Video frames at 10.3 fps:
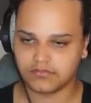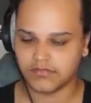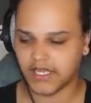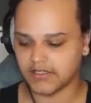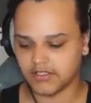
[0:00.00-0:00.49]

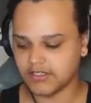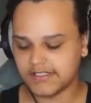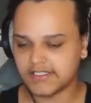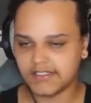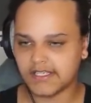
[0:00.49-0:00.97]
Yeah, you're gonna
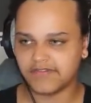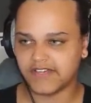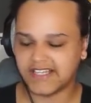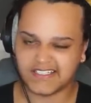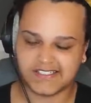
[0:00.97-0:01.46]
see the same thing.
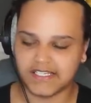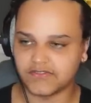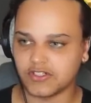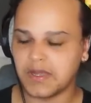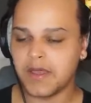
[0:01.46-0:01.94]
It's a safe
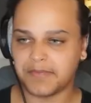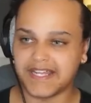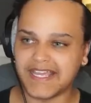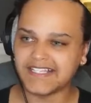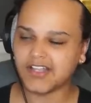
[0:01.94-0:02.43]
jump, but
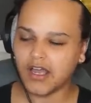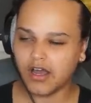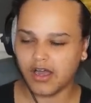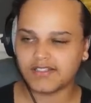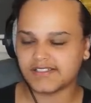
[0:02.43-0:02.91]
it is kind of
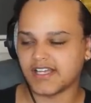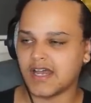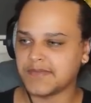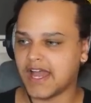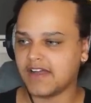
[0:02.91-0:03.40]
hard to
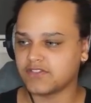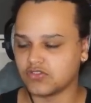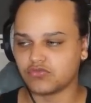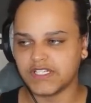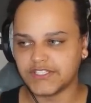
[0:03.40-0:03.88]
time. You
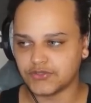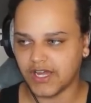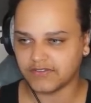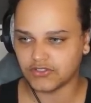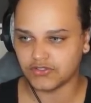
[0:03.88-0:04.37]
really do
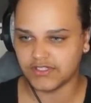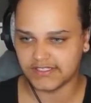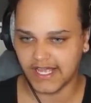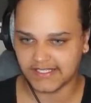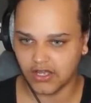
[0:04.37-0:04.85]
have to do this
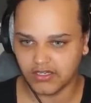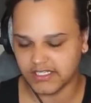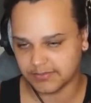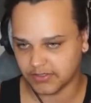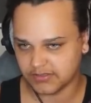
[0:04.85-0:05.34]
as early
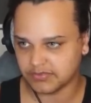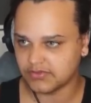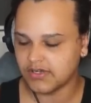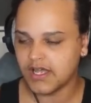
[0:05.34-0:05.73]
as possible.